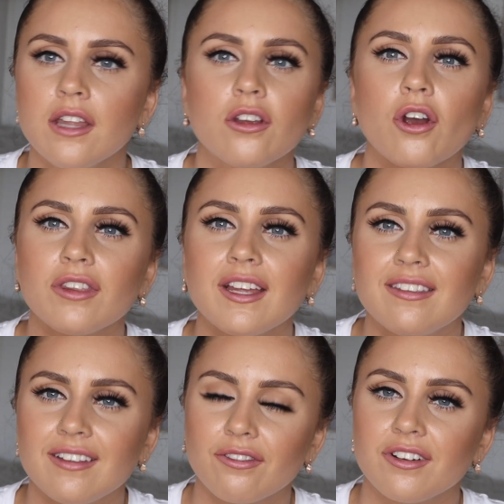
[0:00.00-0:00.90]
the only
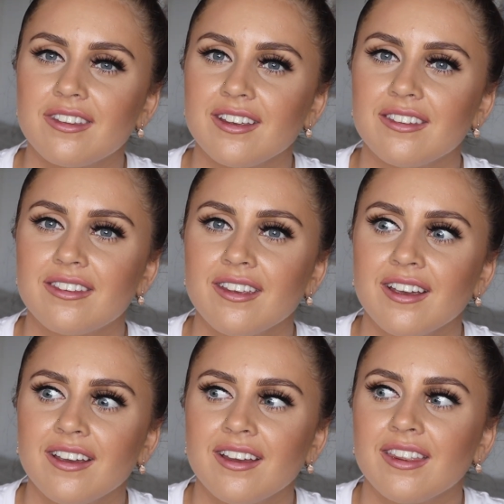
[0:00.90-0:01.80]
difference is
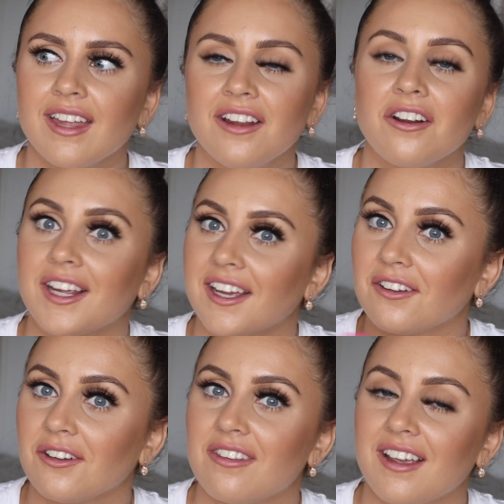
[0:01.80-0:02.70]
that you don't
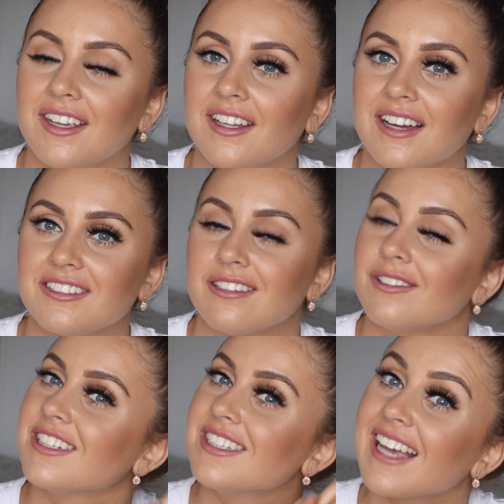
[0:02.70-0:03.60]
glue stuck in your lashes,
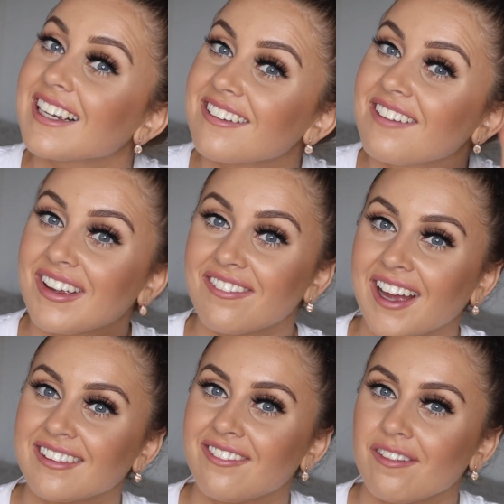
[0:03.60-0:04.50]
which is actually a big
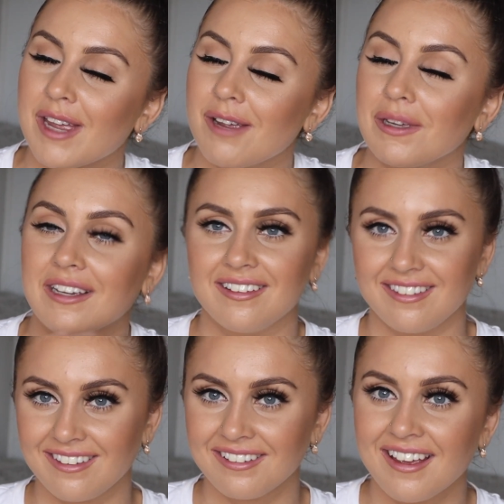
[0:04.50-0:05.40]
factor for me
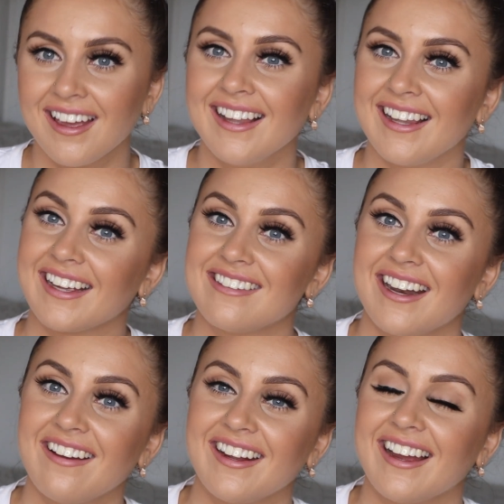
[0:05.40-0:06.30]
because, like I
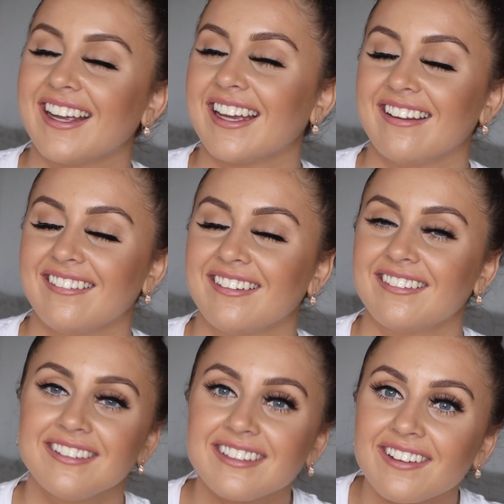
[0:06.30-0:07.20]
said earlier, I get
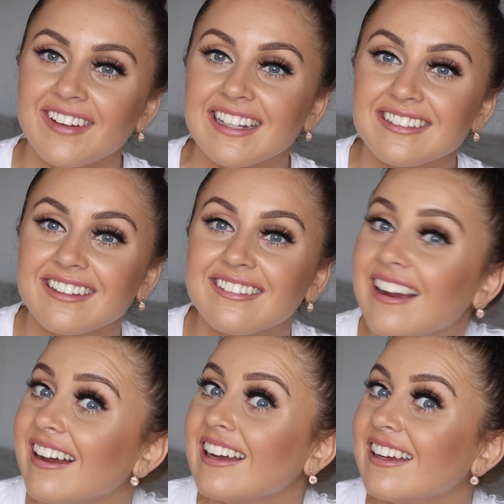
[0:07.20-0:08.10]
glue stuck in my lashes all the
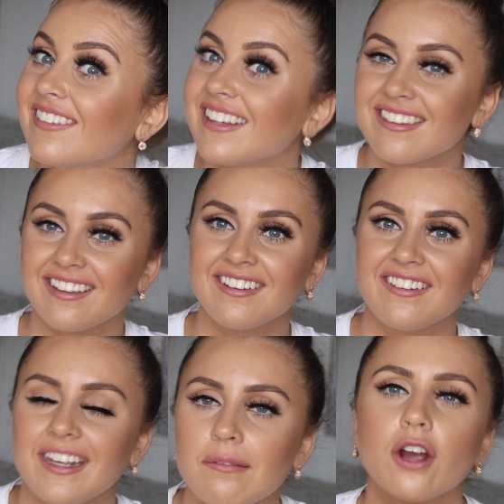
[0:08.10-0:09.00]
time and it's so
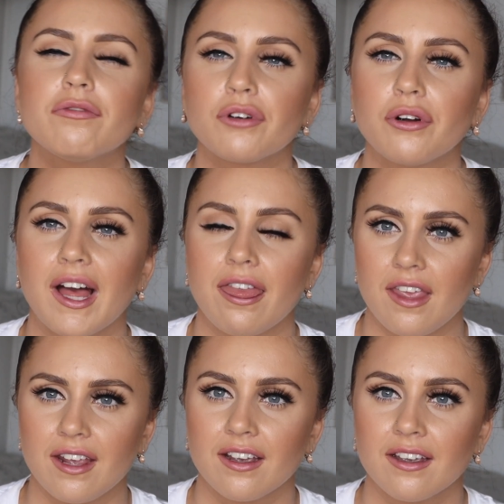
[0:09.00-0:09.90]
annoying. Overall, I
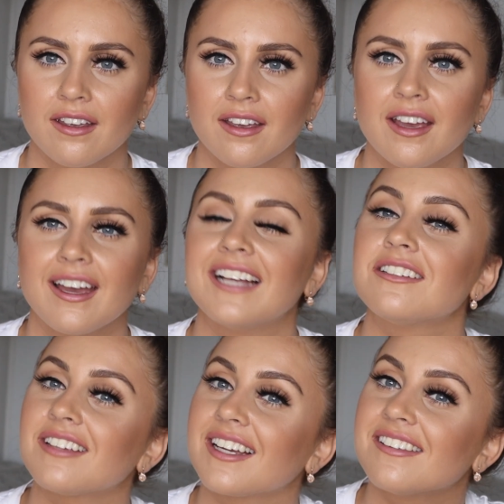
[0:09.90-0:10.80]
think I
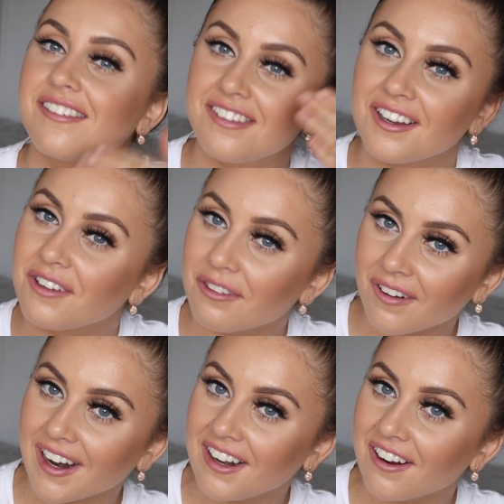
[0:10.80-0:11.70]
just like to stick with
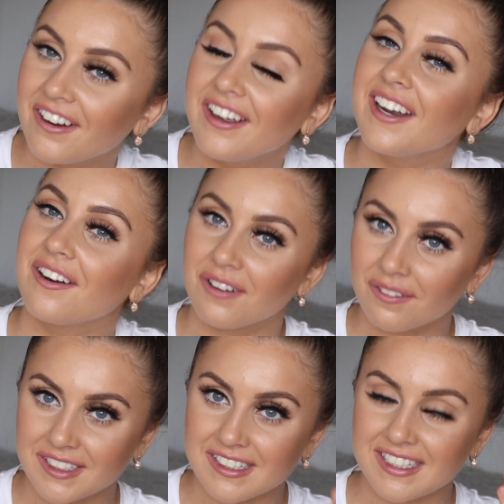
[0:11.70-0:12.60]
what I know and I'll
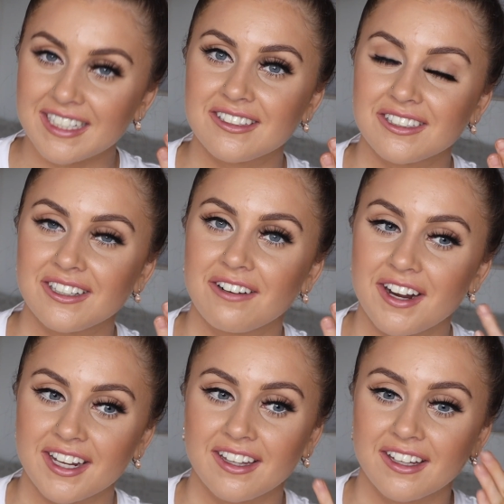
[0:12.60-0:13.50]
probably stick to a
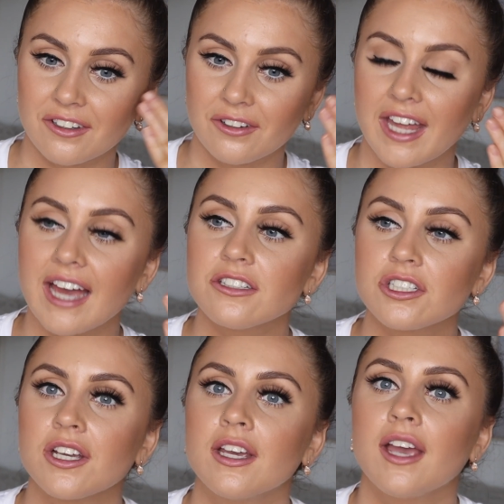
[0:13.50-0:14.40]
regular glued
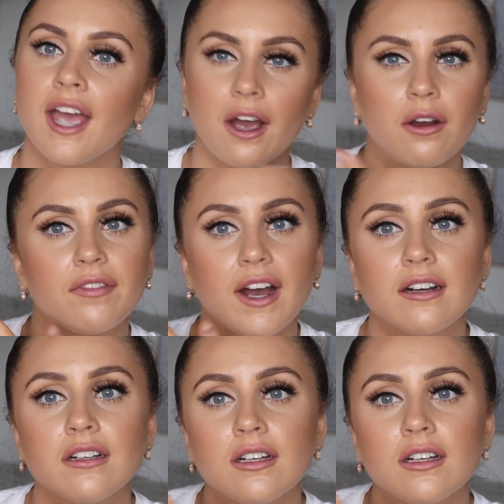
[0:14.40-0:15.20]
lash. However,